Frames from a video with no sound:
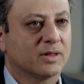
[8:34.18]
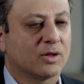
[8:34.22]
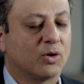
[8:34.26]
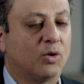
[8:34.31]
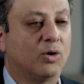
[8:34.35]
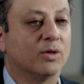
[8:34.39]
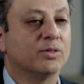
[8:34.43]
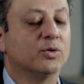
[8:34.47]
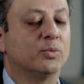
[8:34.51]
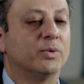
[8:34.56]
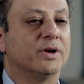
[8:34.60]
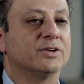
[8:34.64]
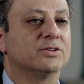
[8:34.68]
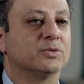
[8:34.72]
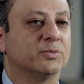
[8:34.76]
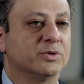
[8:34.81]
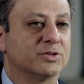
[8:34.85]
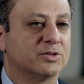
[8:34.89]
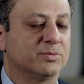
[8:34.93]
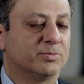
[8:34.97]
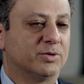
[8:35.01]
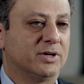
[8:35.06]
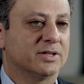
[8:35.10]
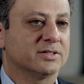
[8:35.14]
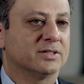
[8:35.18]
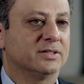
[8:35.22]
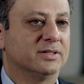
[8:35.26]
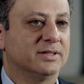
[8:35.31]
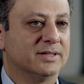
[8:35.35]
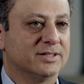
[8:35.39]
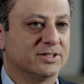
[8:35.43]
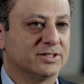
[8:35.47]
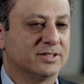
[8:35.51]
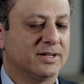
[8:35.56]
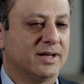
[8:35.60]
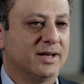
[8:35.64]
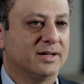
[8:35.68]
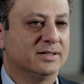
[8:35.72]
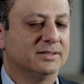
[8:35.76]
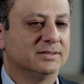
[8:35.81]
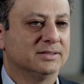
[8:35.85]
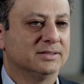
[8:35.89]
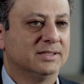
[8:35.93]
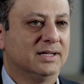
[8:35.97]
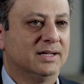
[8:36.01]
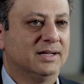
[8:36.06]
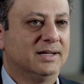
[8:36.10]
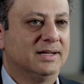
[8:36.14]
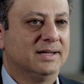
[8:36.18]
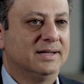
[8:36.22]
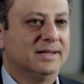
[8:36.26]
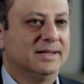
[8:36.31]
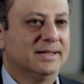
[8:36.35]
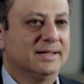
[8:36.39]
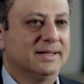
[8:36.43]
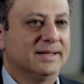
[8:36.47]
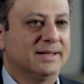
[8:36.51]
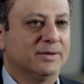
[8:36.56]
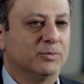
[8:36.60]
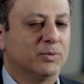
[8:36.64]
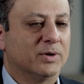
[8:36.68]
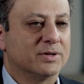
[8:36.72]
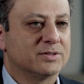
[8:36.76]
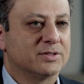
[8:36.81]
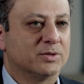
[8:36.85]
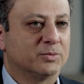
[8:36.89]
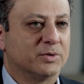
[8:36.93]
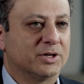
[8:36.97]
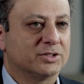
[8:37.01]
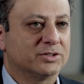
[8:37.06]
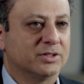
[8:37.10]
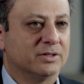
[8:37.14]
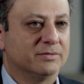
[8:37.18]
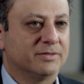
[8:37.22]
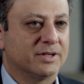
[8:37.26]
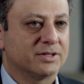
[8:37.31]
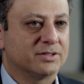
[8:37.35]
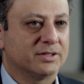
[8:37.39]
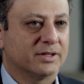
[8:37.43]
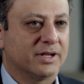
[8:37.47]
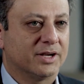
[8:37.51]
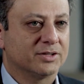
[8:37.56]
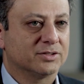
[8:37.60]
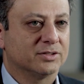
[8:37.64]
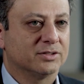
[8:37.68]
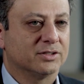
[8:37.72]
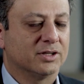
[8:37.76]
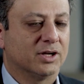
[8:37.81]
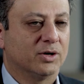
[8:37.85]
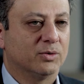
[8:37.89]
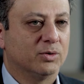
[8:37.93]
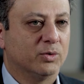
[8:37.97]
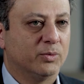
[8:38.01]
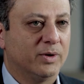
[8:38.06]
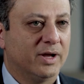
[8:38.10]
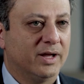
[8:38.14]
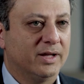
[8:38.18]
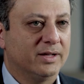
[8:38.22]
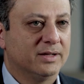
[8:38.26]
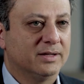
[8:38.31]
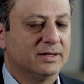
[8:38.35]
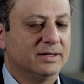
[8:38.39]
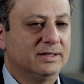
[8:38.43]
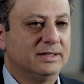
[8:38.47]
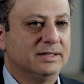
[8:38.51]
All the ways in which the president has said he wants the Russia investigation to go away,